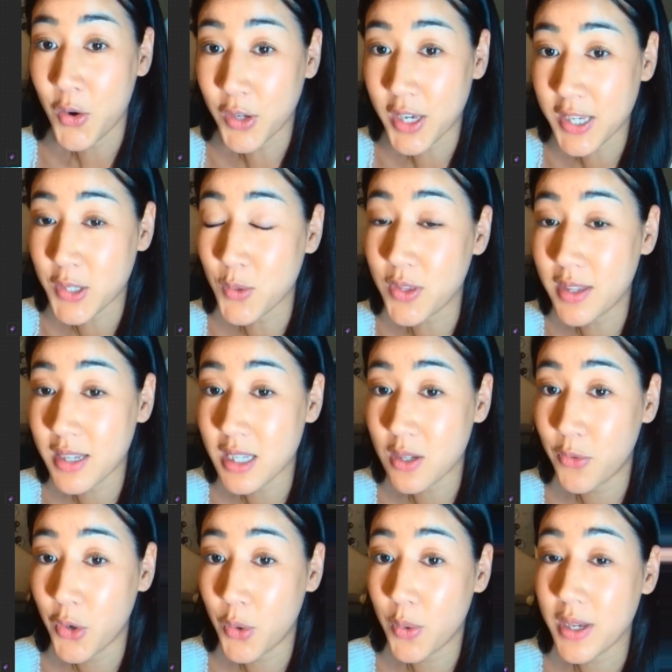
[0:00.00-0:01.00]
Okay, so this
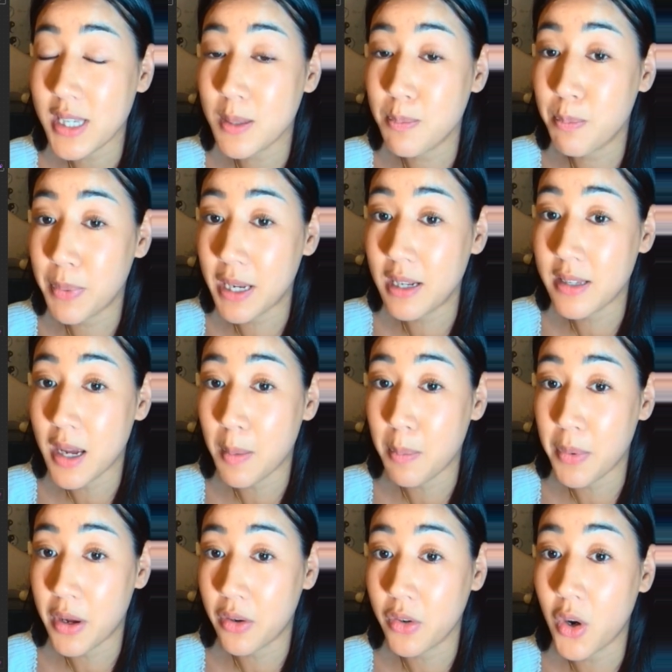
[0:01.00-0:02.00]
flow is built up
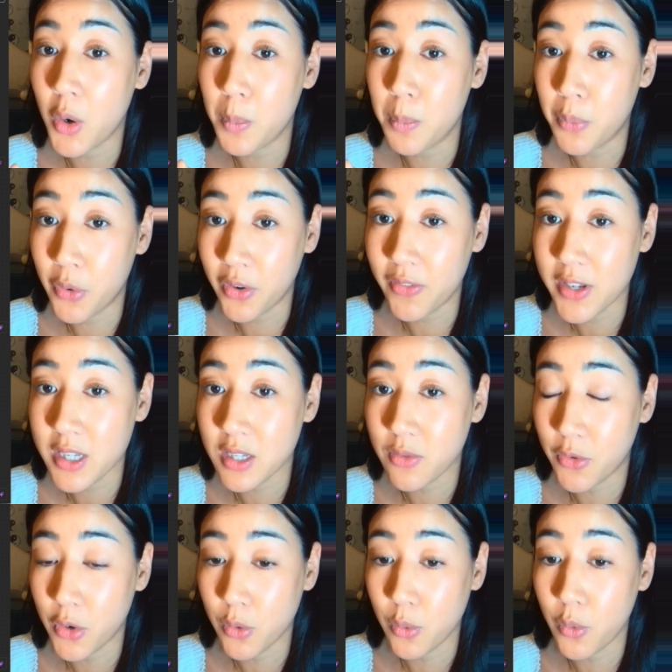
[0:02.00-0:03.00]
on our previous
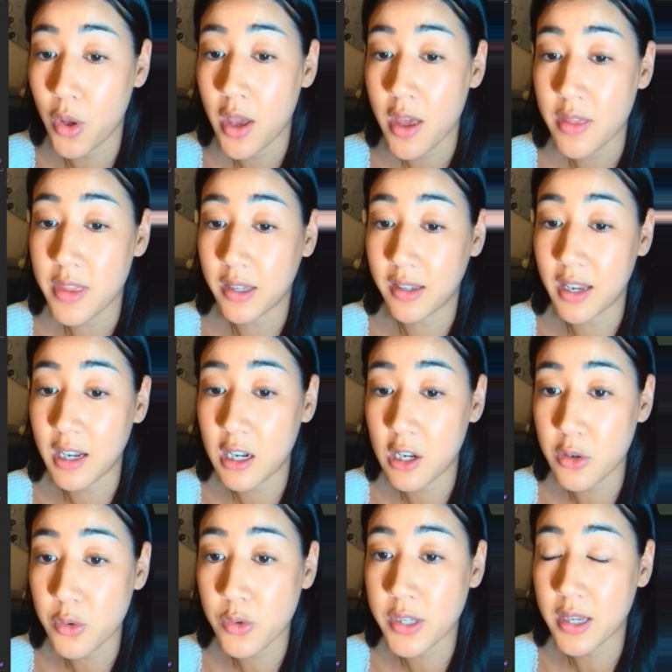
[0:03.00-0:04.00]
flow that
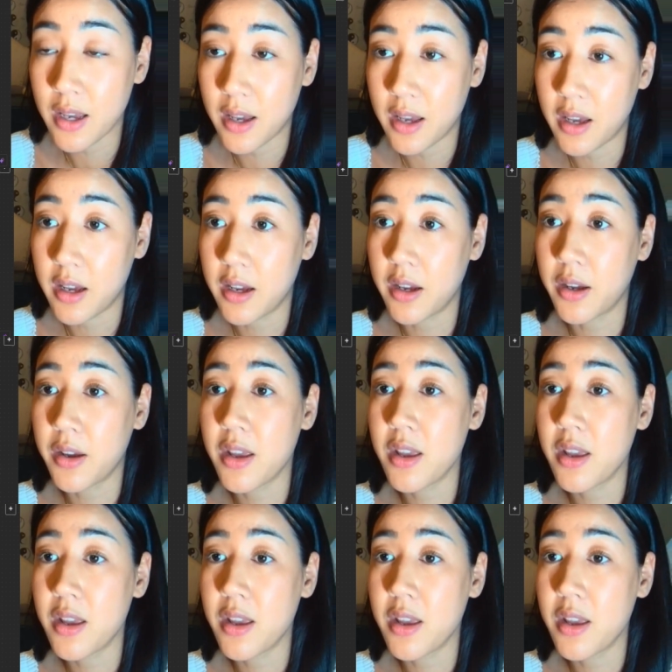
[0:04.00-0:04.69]
includes a